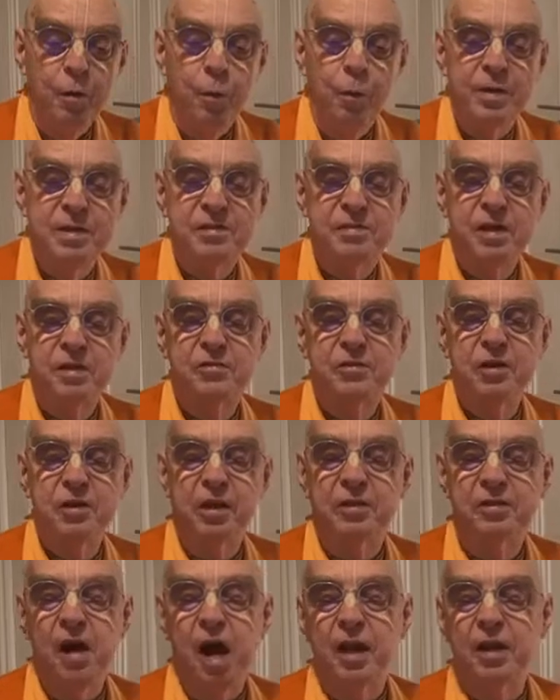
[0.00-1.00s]
When such
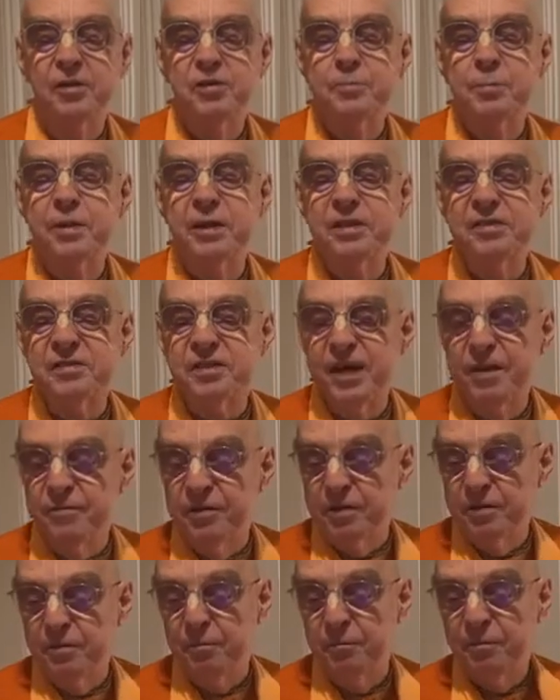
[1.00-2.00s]
acknowledgement is
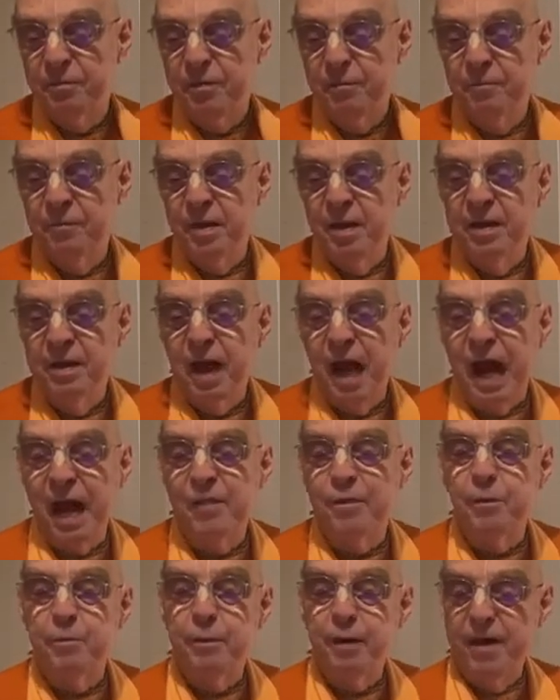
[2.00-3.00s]
given,
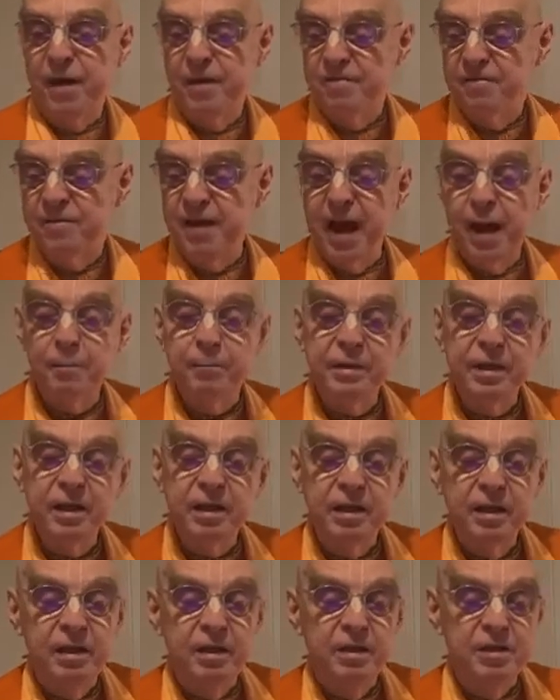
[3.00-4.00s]
either by a
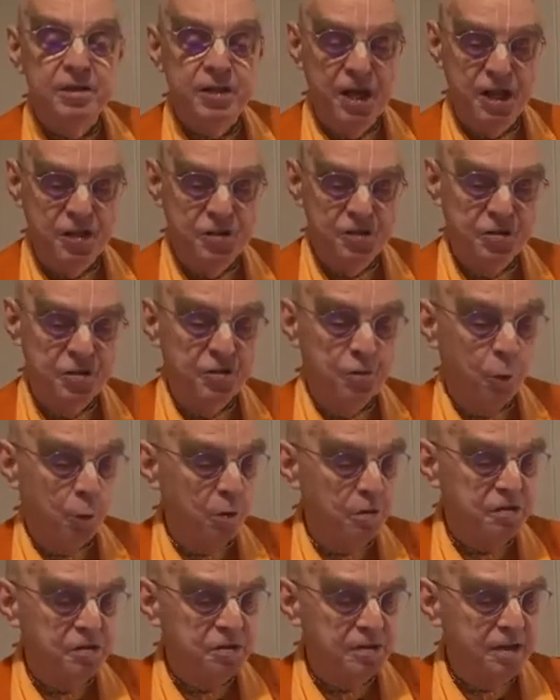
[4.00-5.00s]
family, nation,
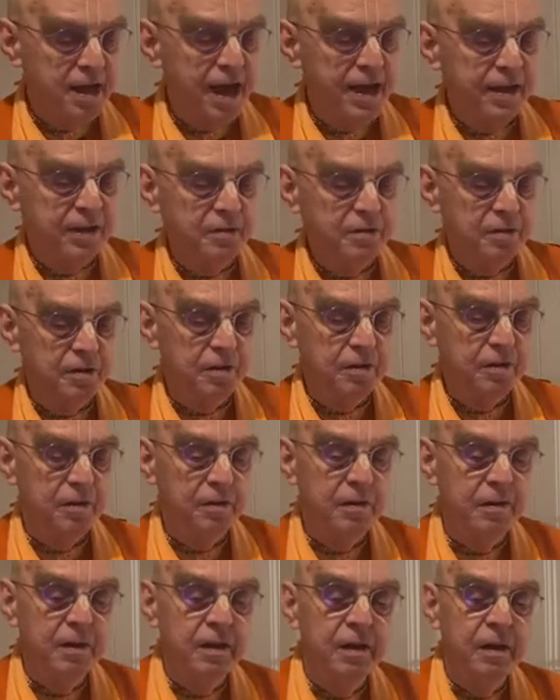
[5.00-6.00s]
or society,
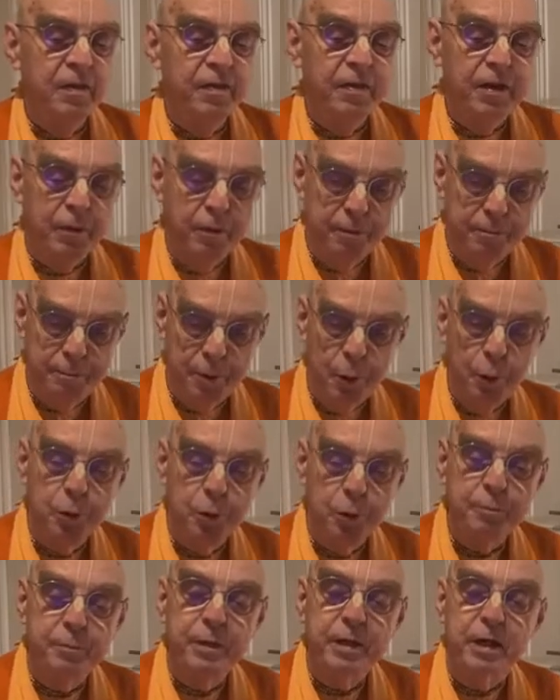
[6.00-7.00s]
their
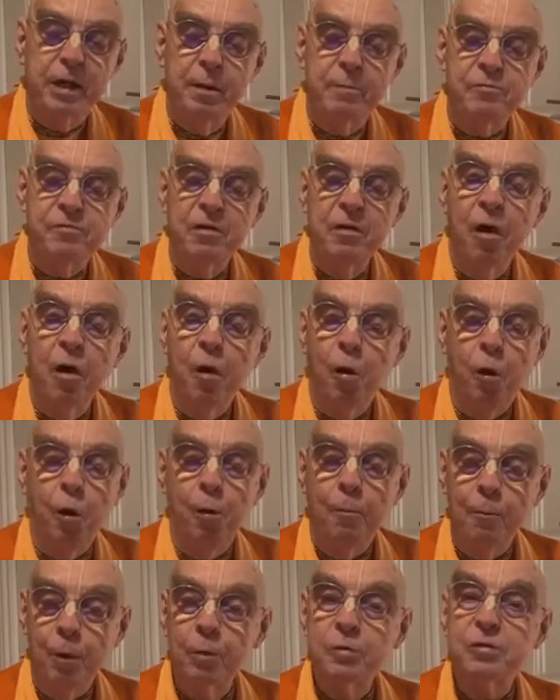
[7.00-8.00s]
abode becomes
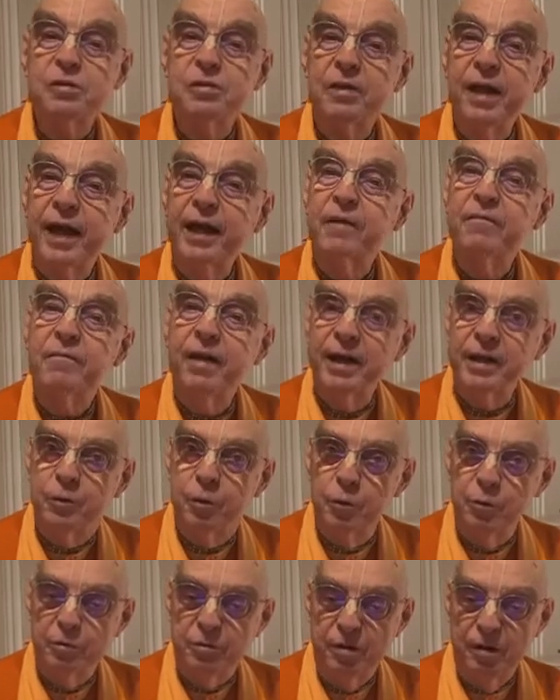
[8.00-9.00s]
almost like
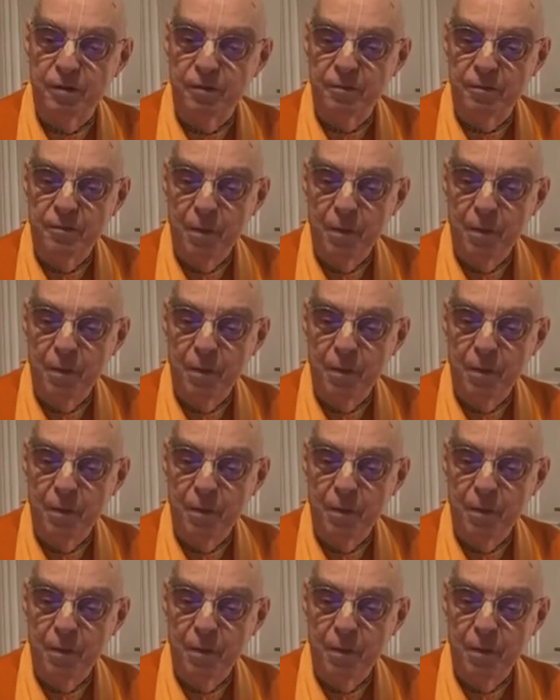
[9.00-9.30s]
Vaikuntha,